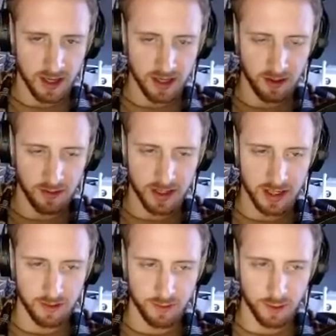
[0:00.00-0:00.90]
obviously
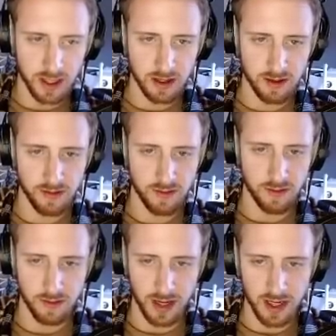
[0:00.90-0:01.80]
the rookie
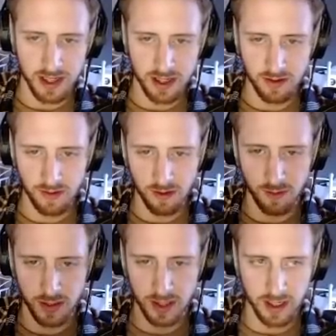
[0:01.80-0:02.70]
from last year of the
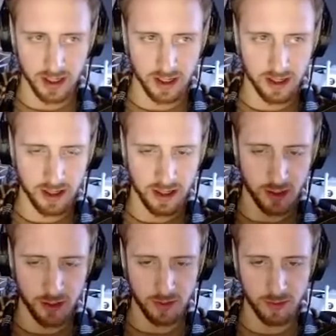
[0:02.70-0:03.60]
Overwatch League.
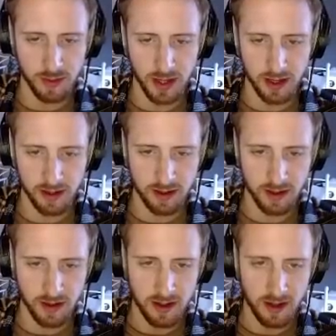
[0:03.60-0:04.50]
Incredible player.
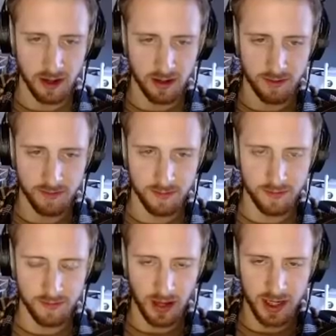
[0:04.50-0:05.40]
I
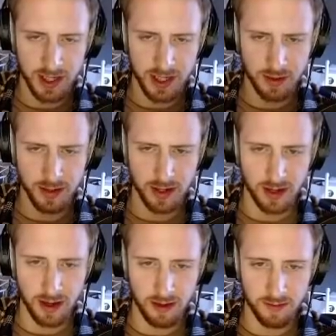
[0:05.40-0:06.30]
actually remember
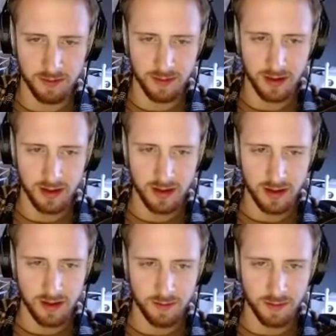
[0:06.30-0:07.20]
Alarm
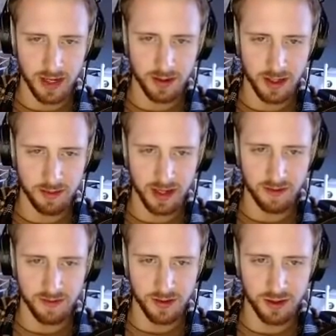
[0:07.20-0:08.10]
back when he played
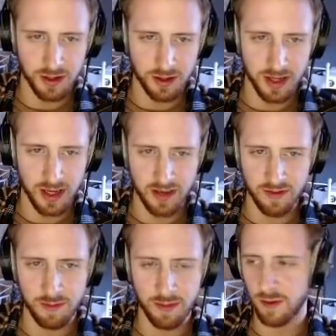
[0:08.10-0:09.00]
in Fusion Uni and
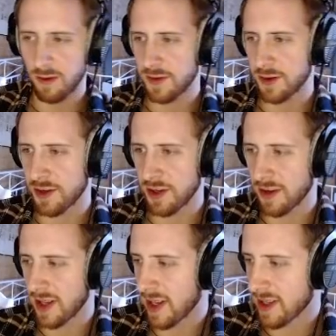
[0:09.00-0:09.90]
even before Fusion
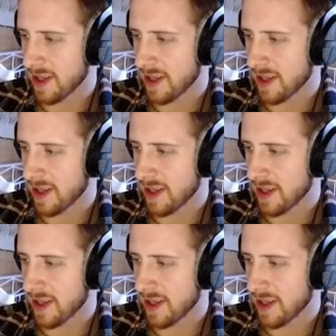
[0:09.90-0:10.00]
Uni. He's